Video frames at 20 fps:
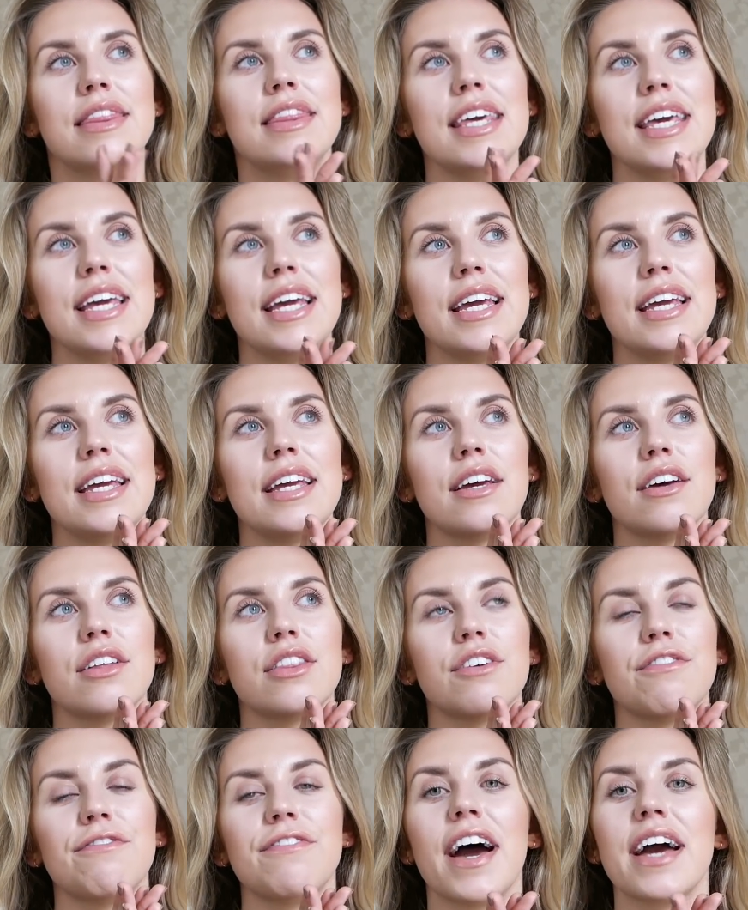the
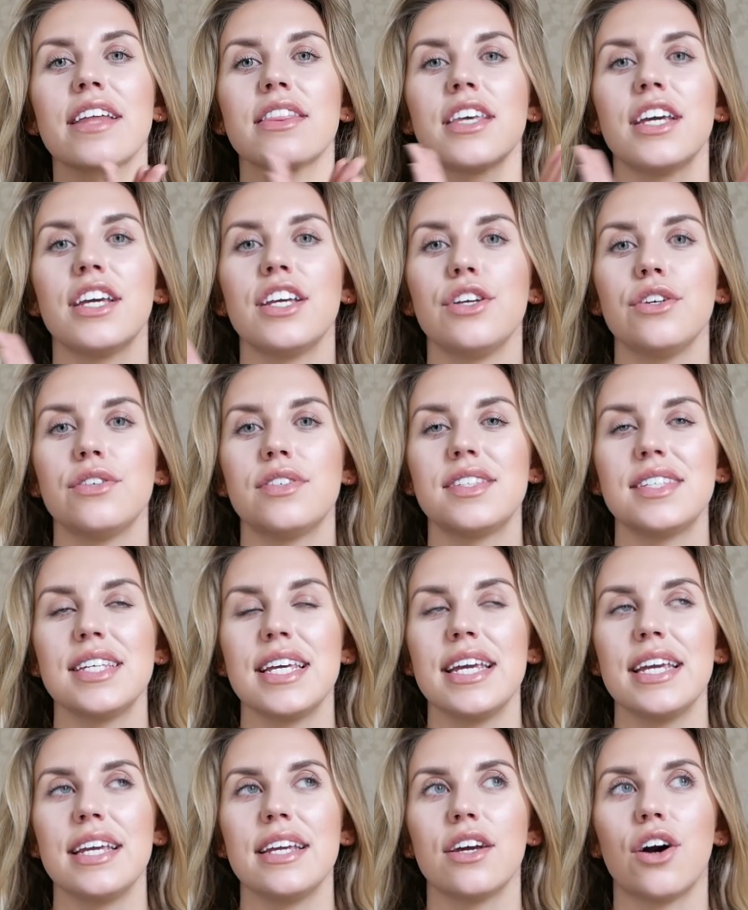the fact that you
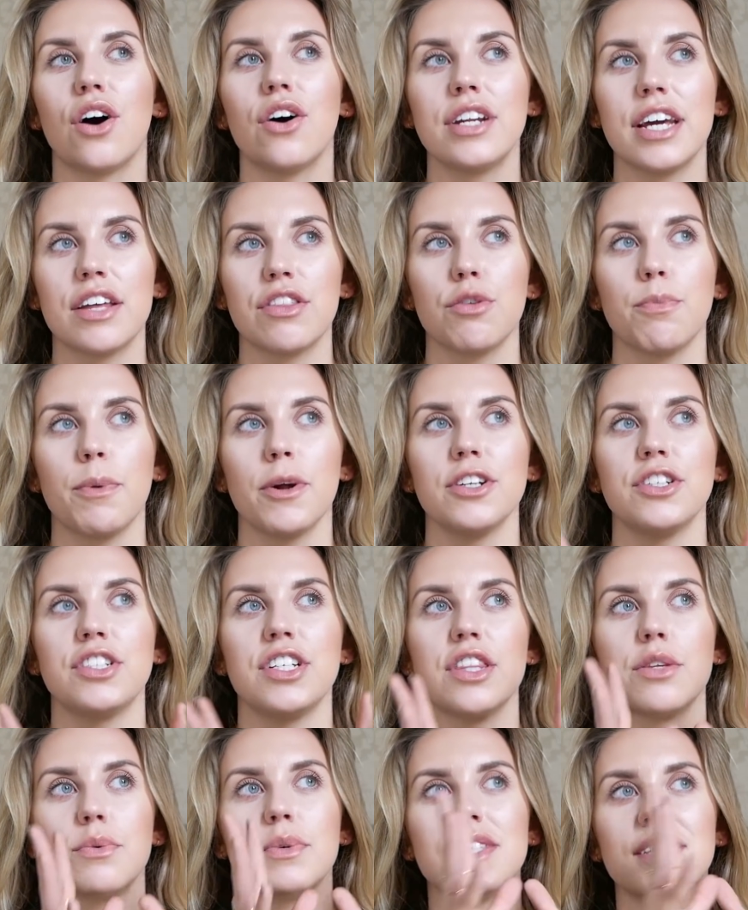see on
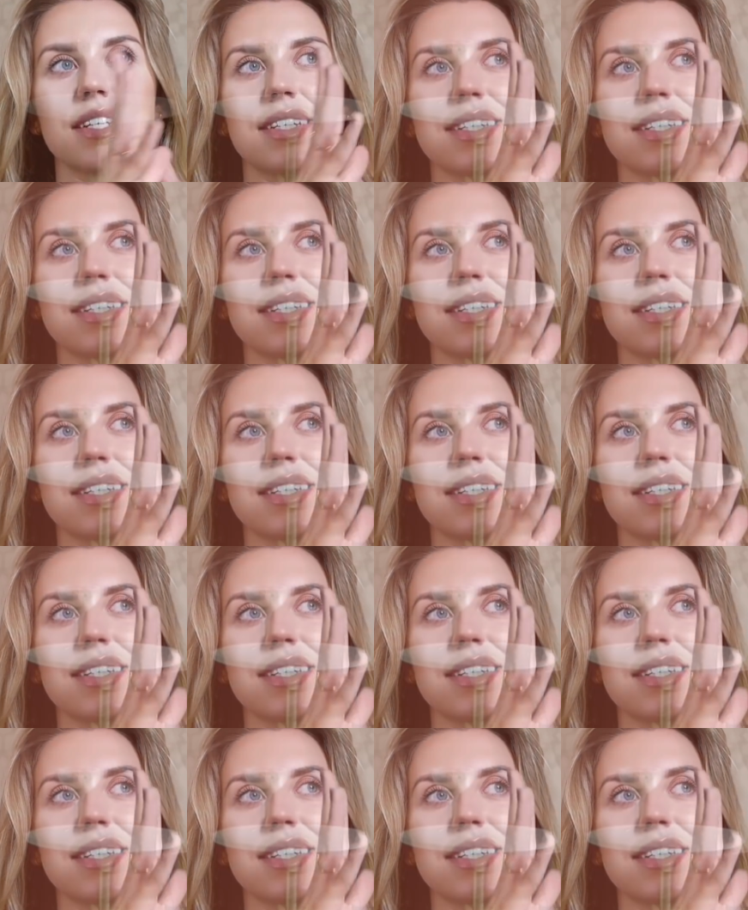anthropologie there was